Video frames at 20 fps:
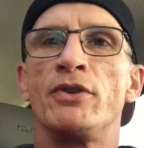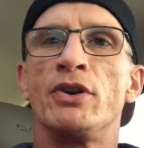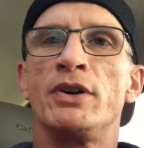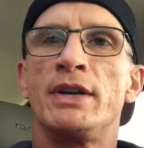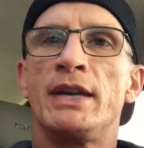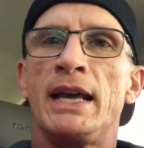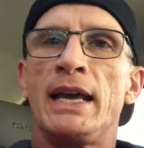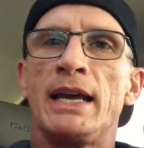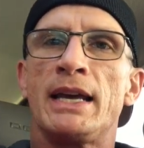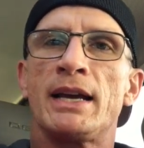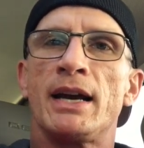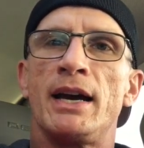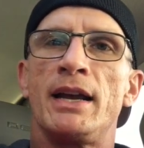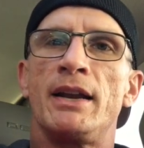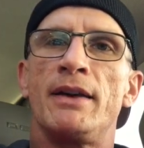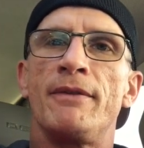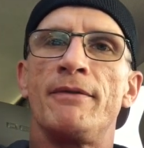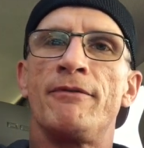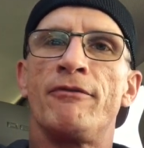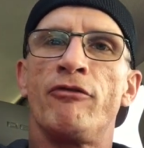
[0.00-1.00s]
Your day
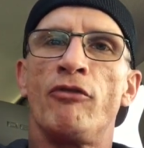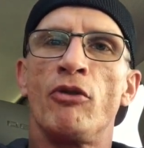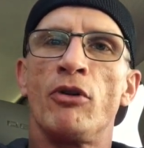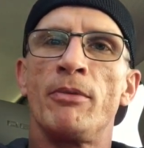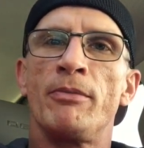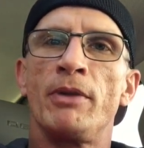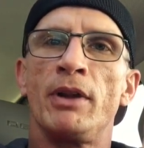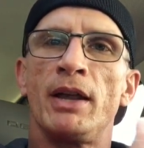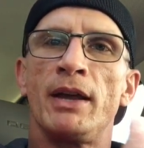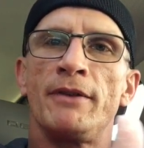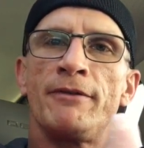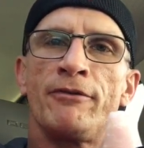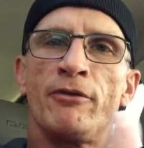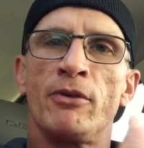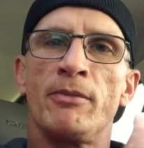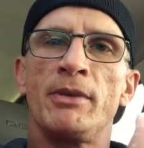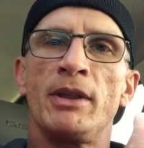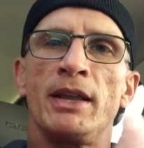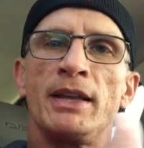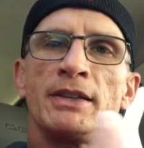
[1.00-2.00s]
kind of
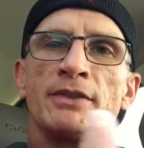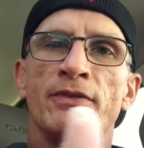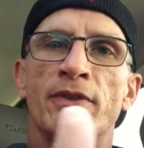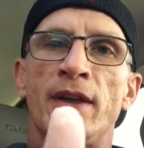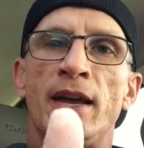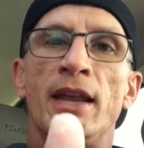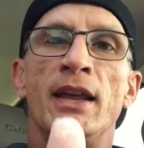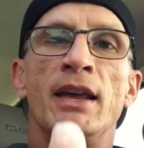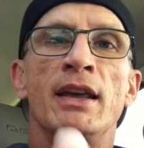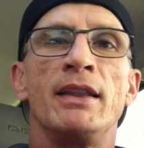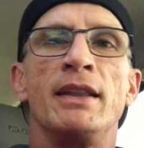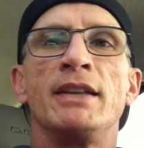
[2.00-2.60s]
formulates for that.